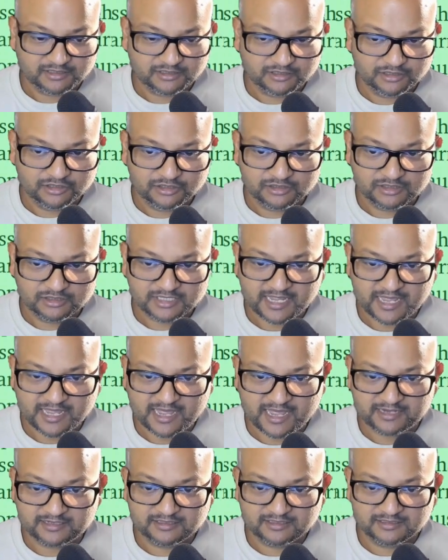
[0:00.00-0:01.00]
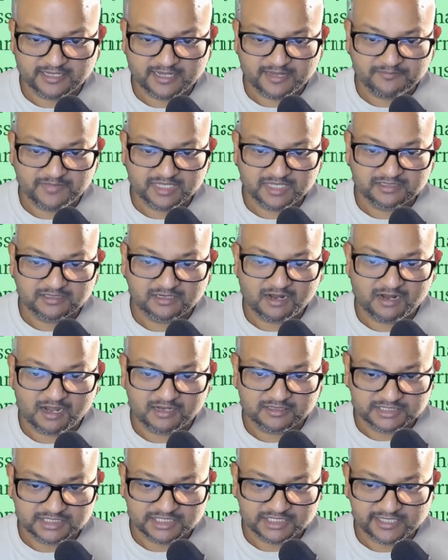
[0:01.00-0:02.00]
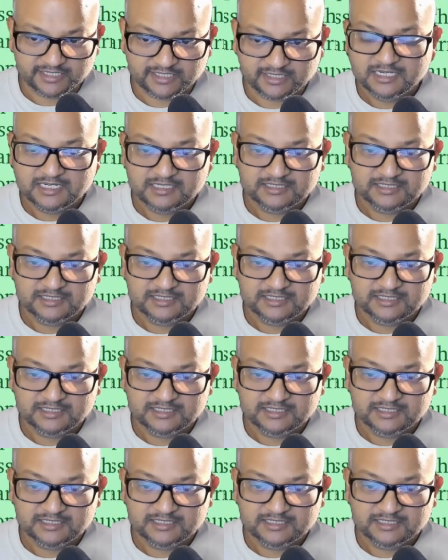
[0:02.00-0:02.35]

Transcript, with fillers: look at their methodology